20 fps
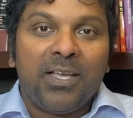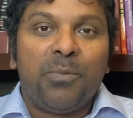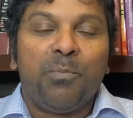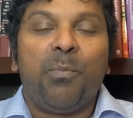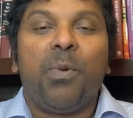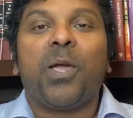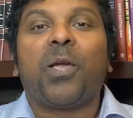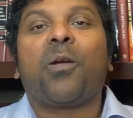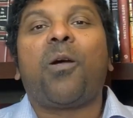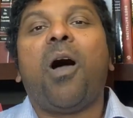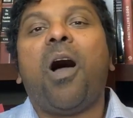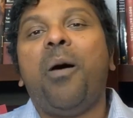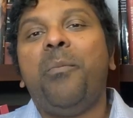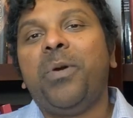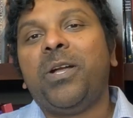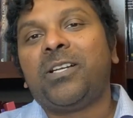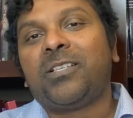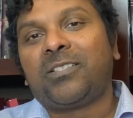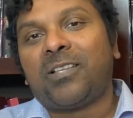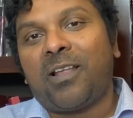by
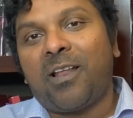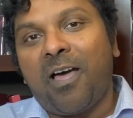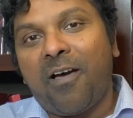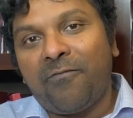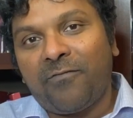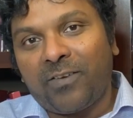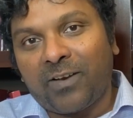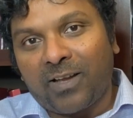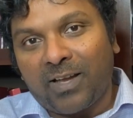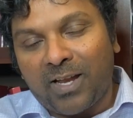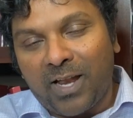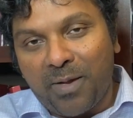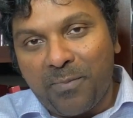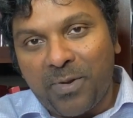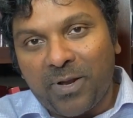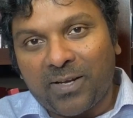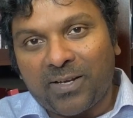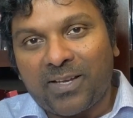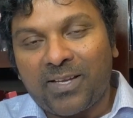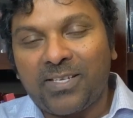comments on African
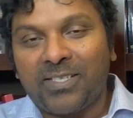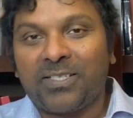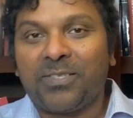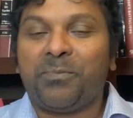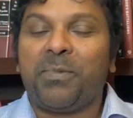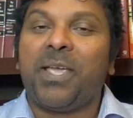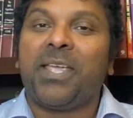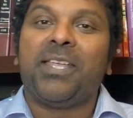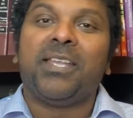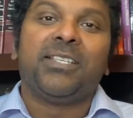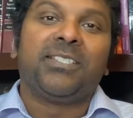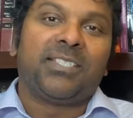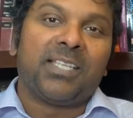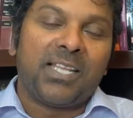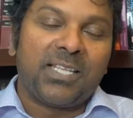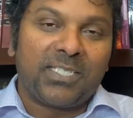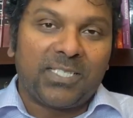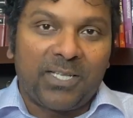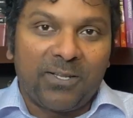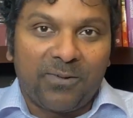Americans, by
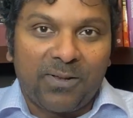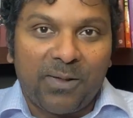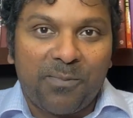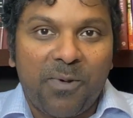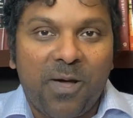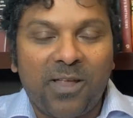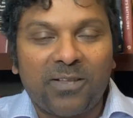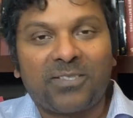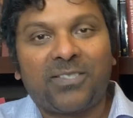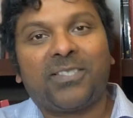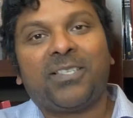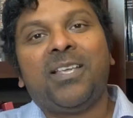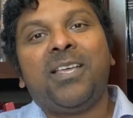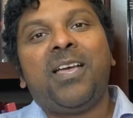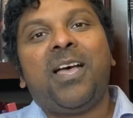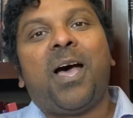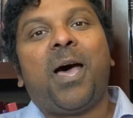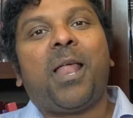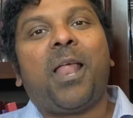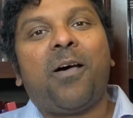insensitive remarks
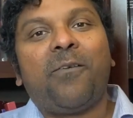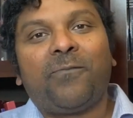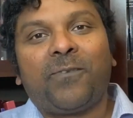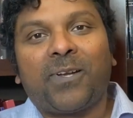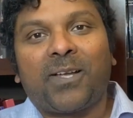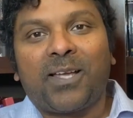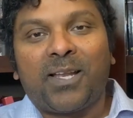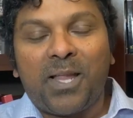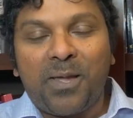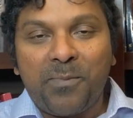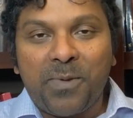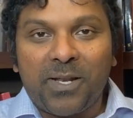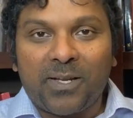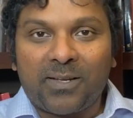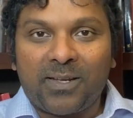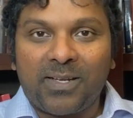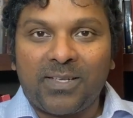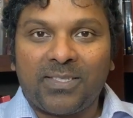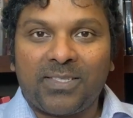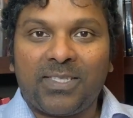on African
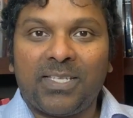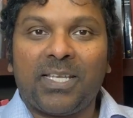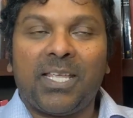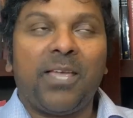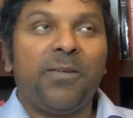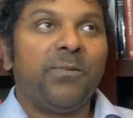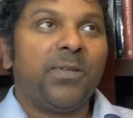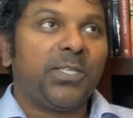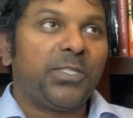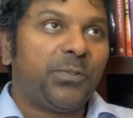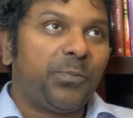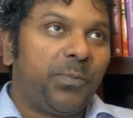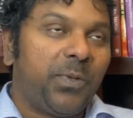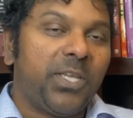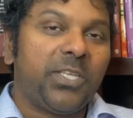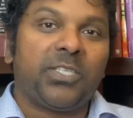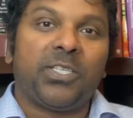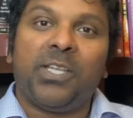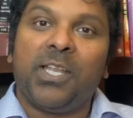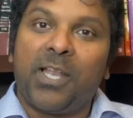Americans. He gave a
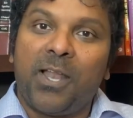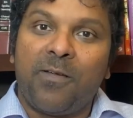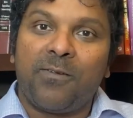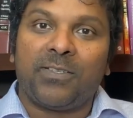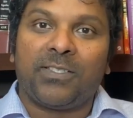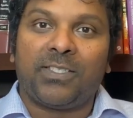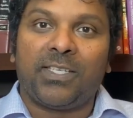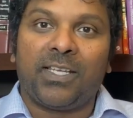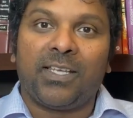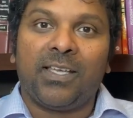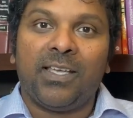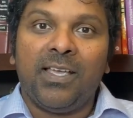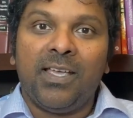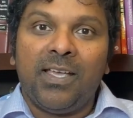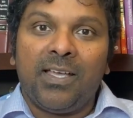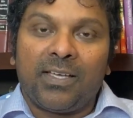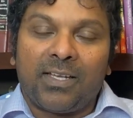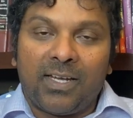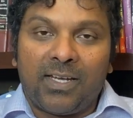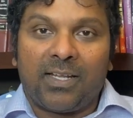speech denouncing
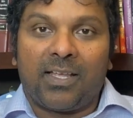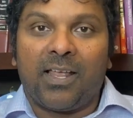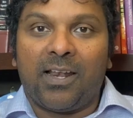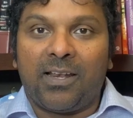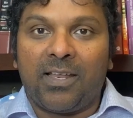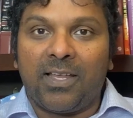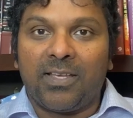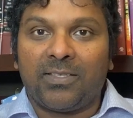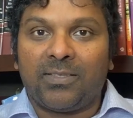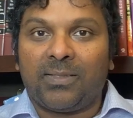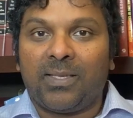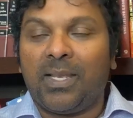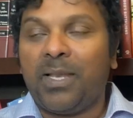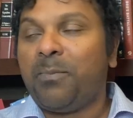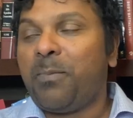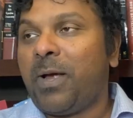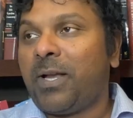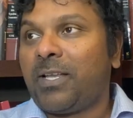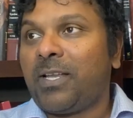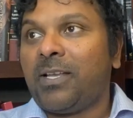critical race theory,
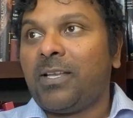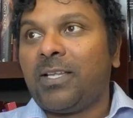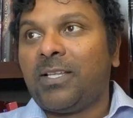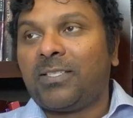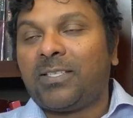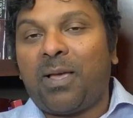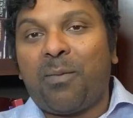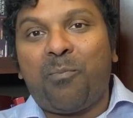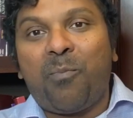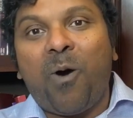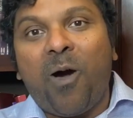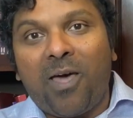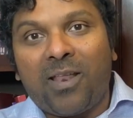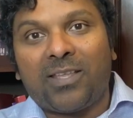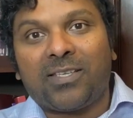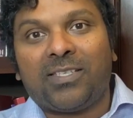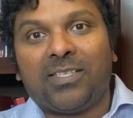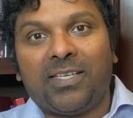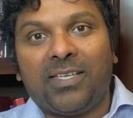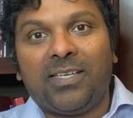but in his
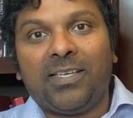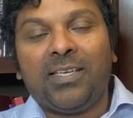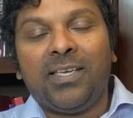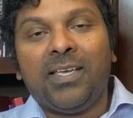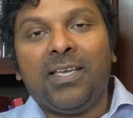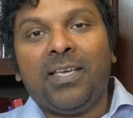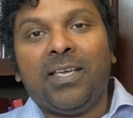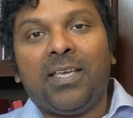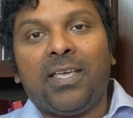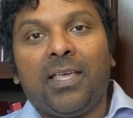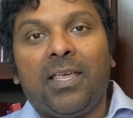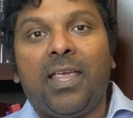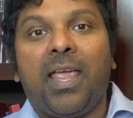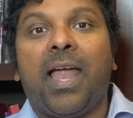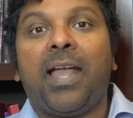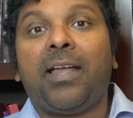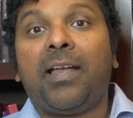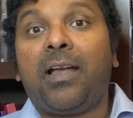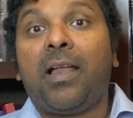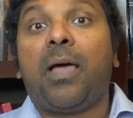apology, he
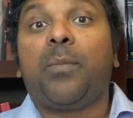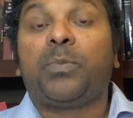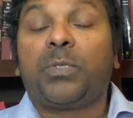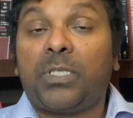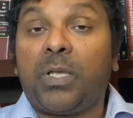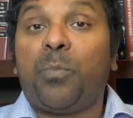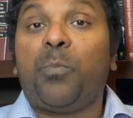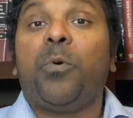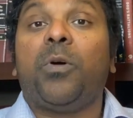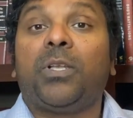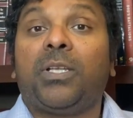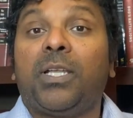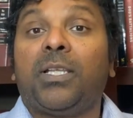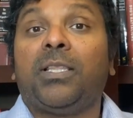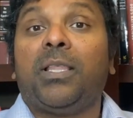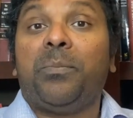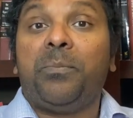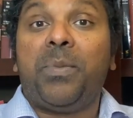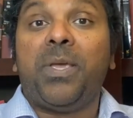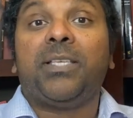ended up supporting
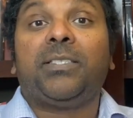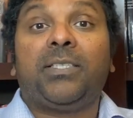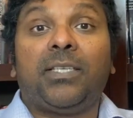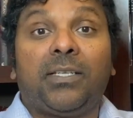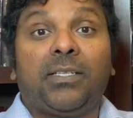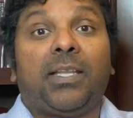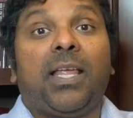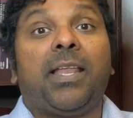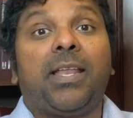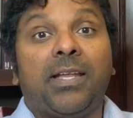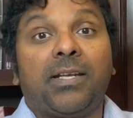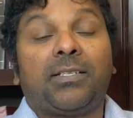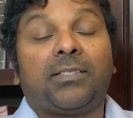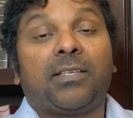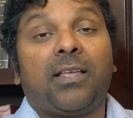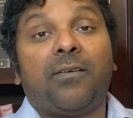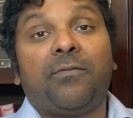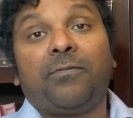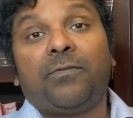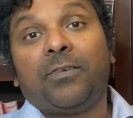the basic tenets
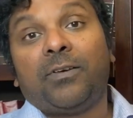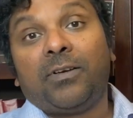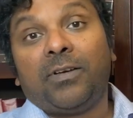of